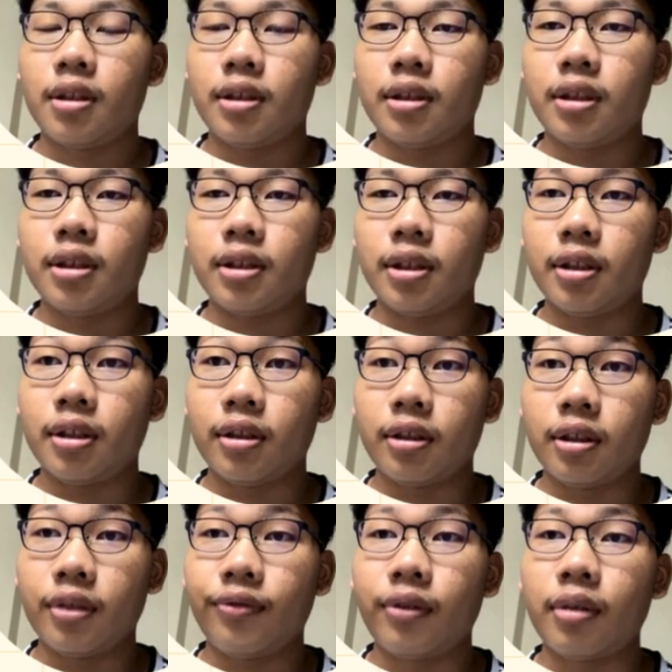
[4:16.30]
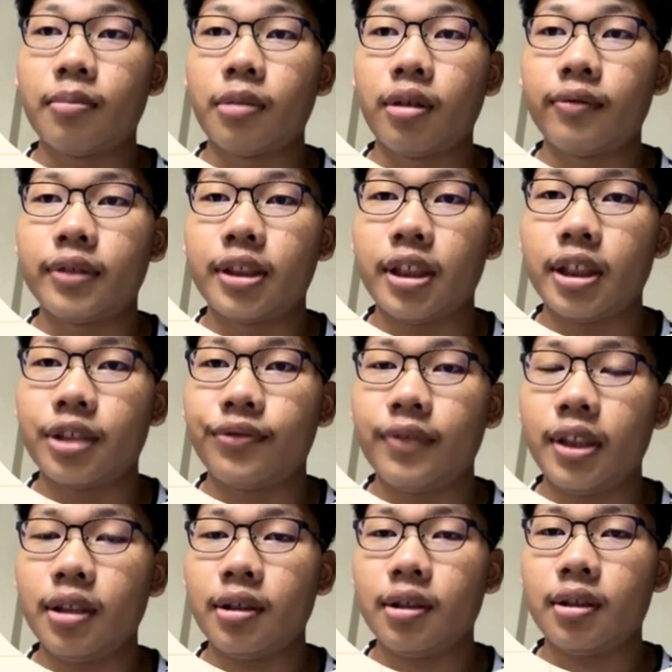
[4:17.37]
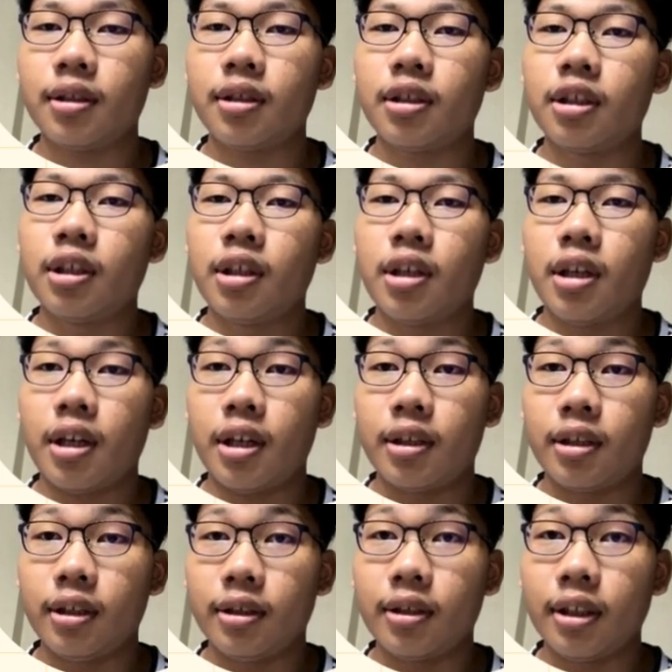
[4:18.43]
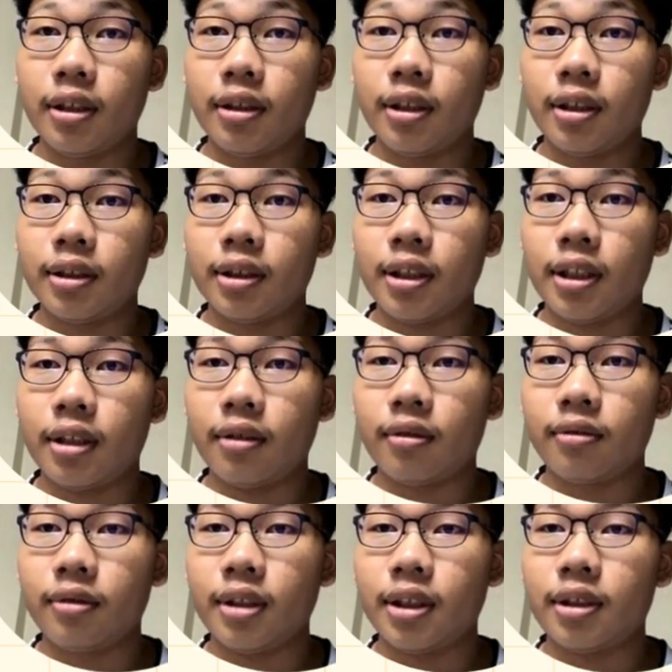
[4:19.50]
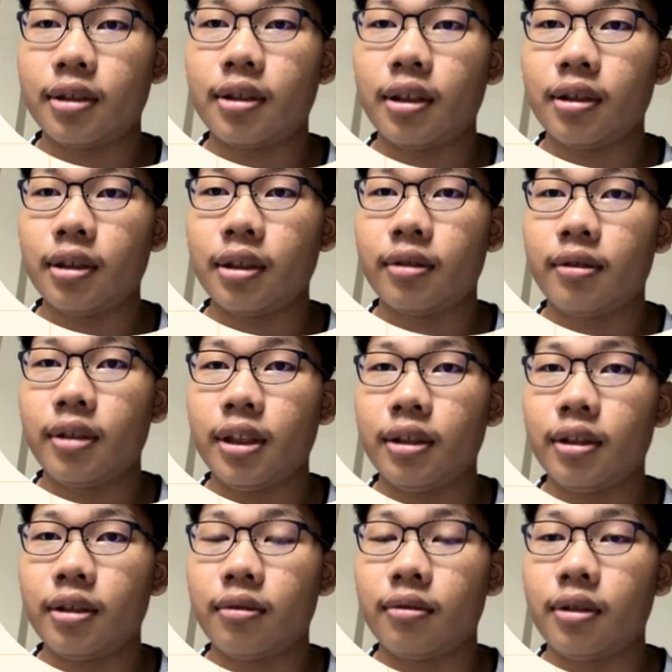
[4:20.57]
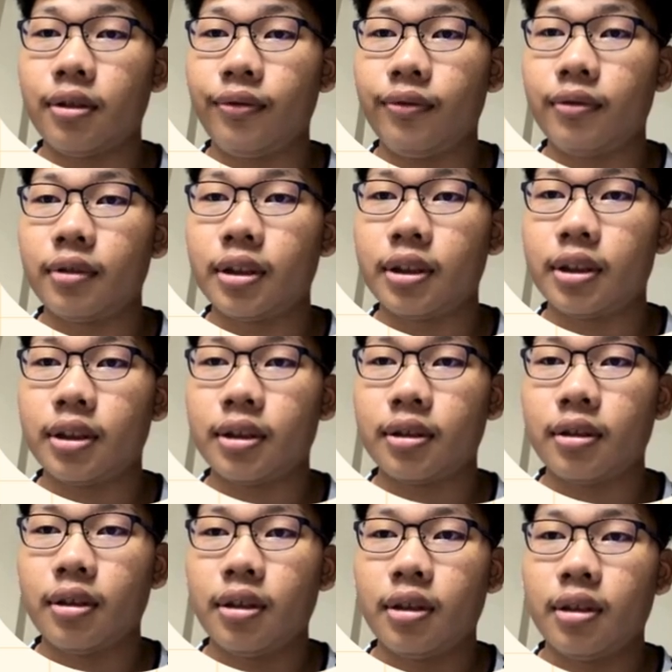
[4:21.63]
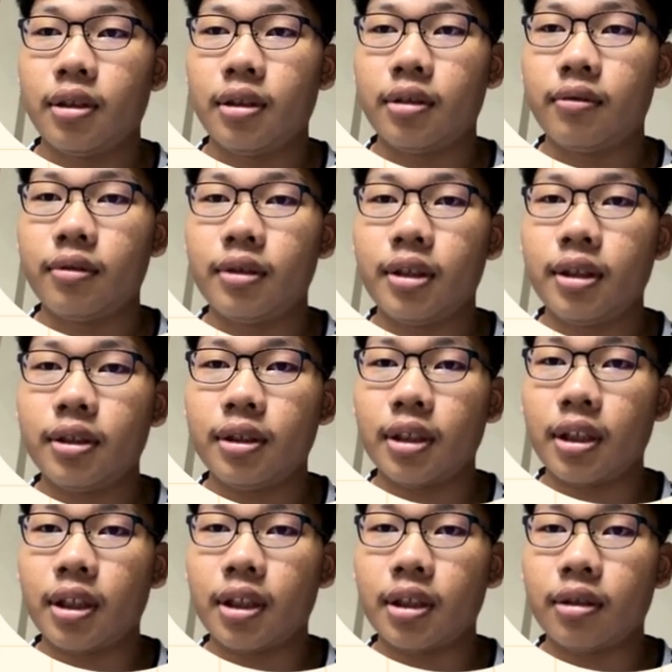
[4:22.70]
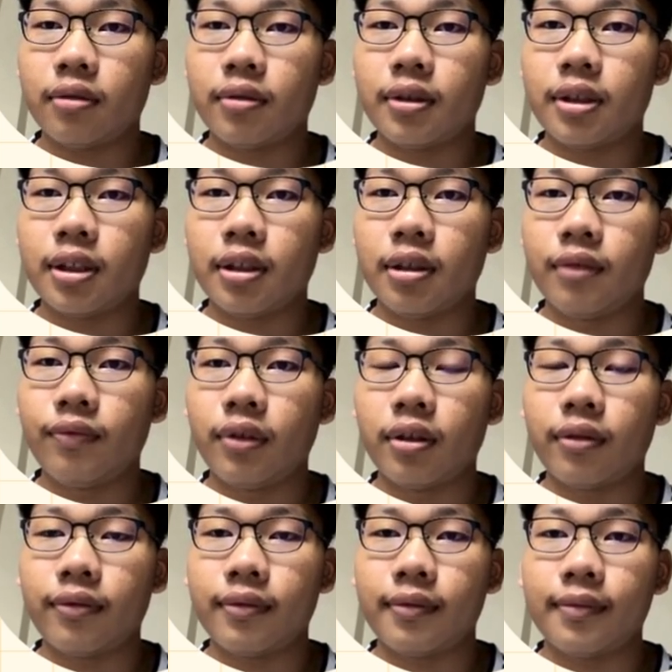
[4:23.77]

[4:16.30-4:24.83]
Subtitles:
It is in the form of CSV, and this data set contains data related to the foods, ingredients, and cuisine involved.